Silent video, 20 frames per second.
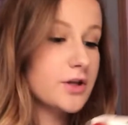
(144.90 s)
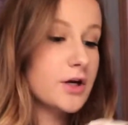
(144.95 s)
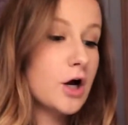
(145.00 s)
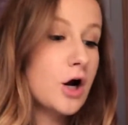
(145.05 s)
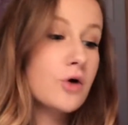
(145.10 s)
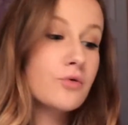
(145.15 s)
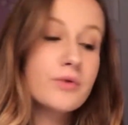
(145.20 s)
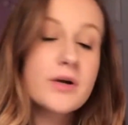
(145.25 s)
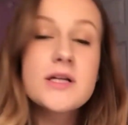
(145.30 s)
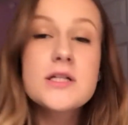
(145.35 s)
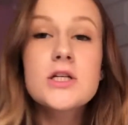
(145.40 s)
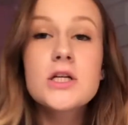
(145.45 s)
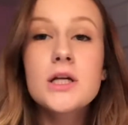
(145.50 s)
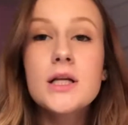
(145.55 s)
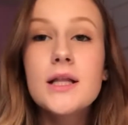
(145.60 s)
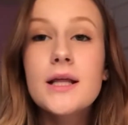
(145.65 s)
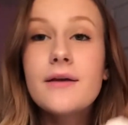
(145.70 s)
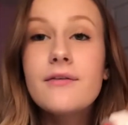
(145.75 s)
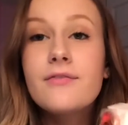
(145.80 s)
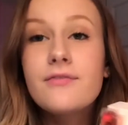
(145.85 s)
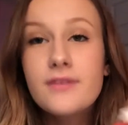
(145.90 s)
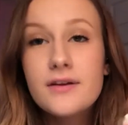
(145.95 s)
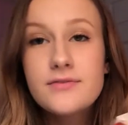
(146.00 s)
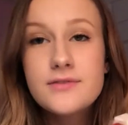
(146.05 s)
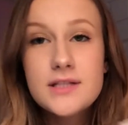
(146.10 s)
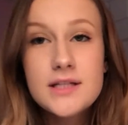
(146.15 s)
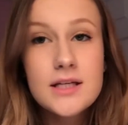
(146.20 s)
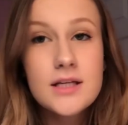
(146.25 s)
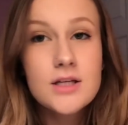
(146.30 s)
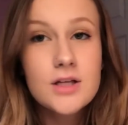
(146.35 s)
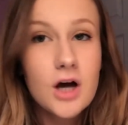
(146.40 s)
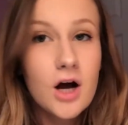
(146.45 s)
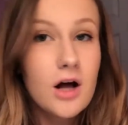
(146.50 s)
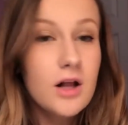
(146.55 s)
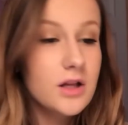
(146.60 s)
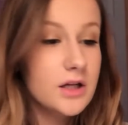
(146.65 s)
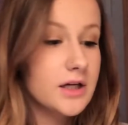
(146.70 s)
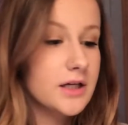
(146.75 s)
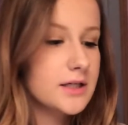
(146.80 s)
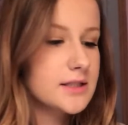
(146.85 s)
they're originally
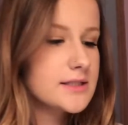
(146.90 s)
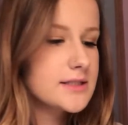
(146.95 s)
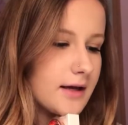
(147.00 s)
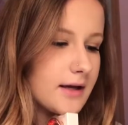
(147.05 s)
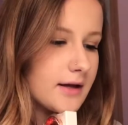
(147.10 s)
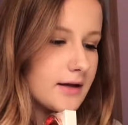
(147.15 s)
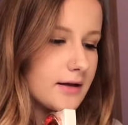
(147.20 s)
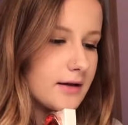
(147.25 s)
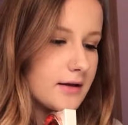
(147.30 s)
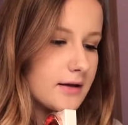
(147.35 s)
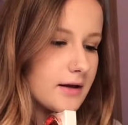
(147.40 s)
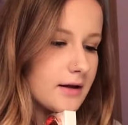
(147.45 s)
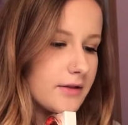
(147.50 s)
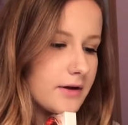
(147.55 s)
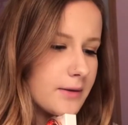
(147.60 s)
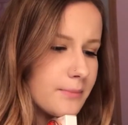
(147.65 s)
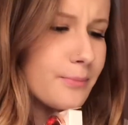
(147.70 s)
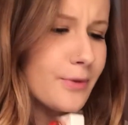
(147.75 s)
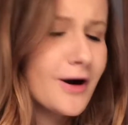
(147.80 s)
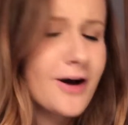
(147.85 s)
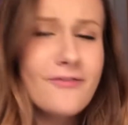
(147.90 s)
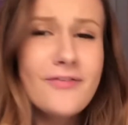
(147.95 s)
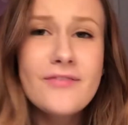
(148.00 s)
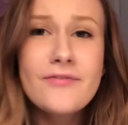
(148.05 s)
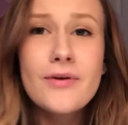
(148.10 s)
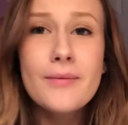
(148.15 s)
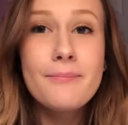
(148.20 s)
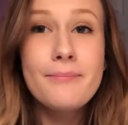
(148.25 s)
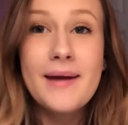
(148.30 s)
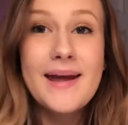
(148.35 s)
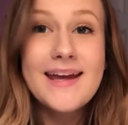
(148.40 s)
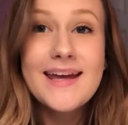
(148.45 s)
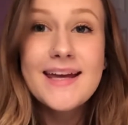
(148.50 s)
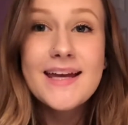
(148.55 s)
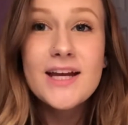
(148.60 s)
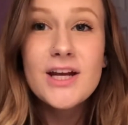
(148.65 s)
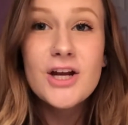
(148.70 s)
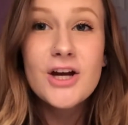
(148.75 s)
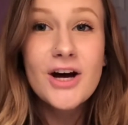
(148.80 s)
$15, and they're perfect for baking and